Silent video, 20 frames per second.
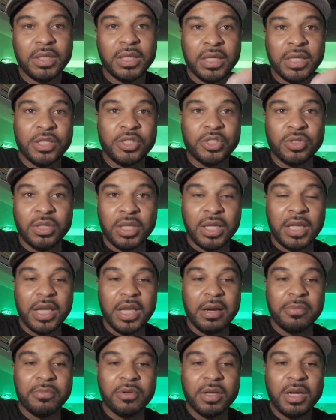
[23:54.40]
into the
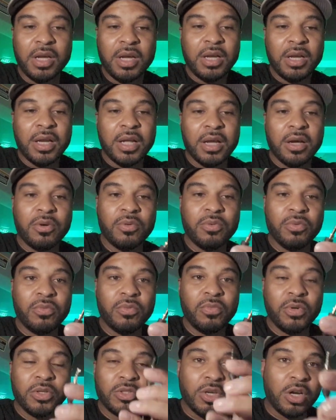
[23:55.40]
camera. Now
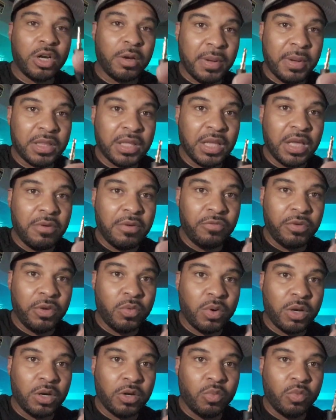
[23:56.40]
we'll talk about the
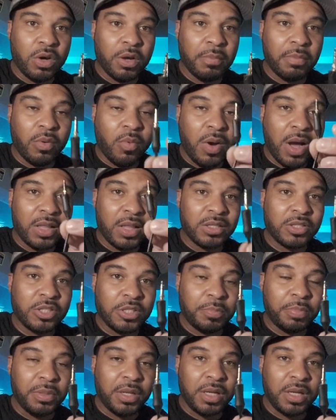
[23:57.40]
MV-101, but while this
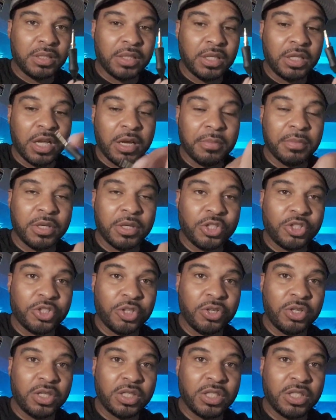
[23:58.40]
is plugged in, I'm going to show
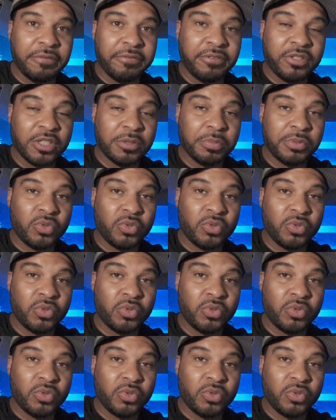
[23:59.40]
you the differences